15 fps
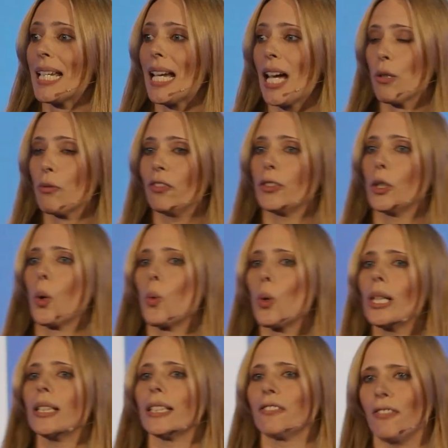AI
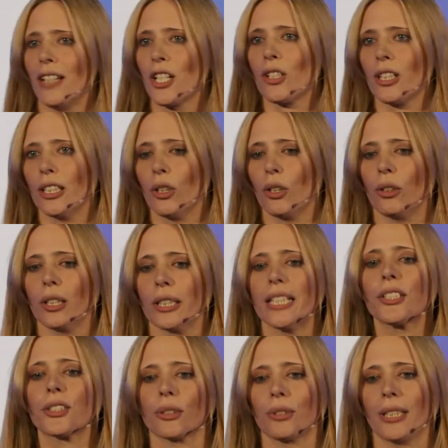will eventually, or
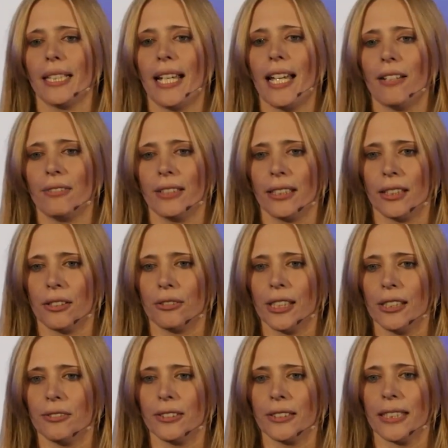is already having a
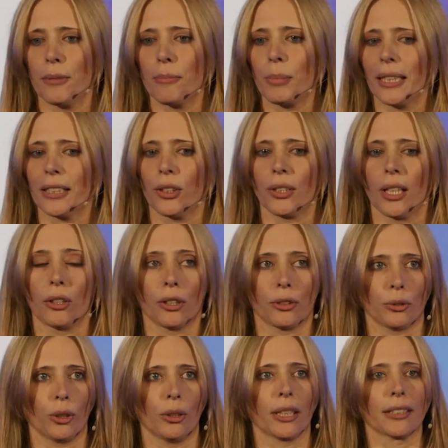relevant impact on our
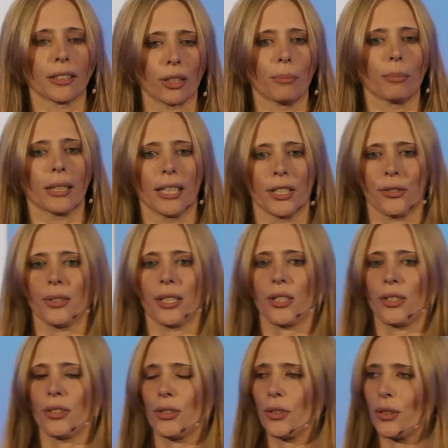role and the compliance
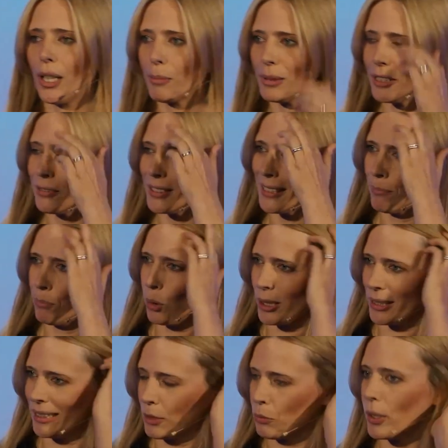functions. So I believe it's
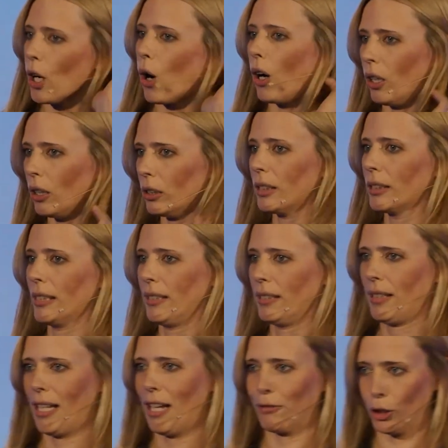important that we all
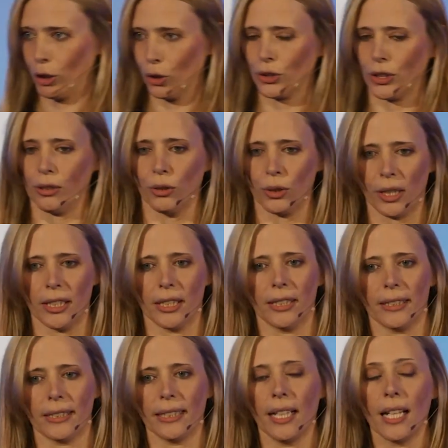have a close look at
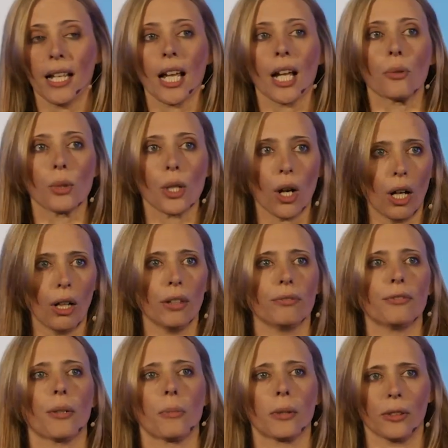it, and we all
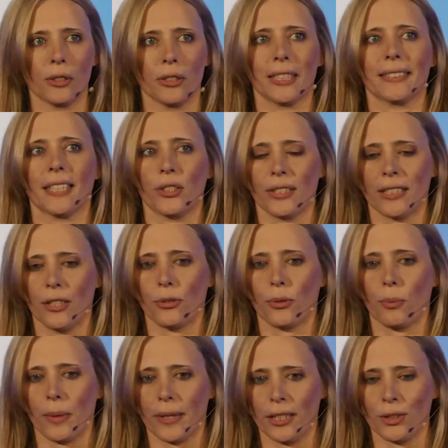familiarize
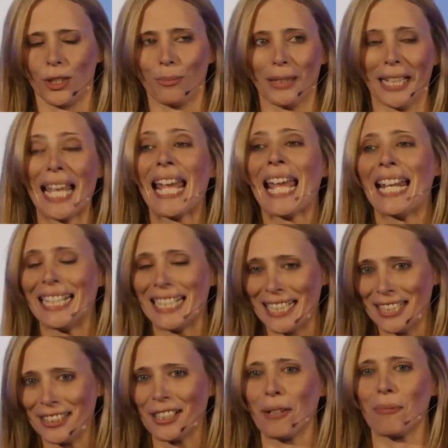ourselves with the topic and
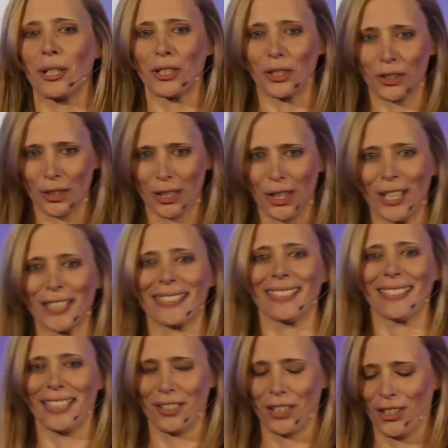hear about it
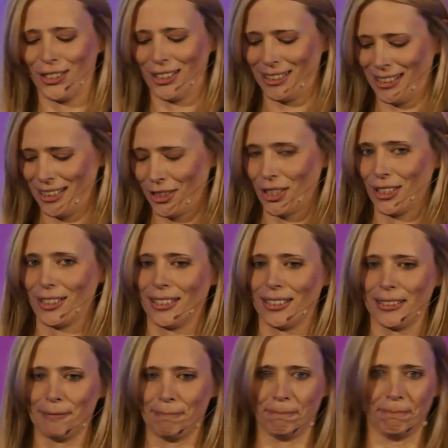constantly and constantly and
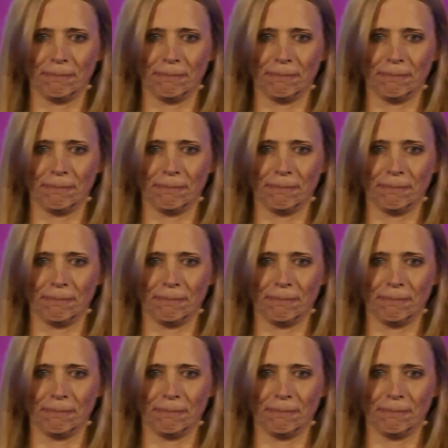constantly.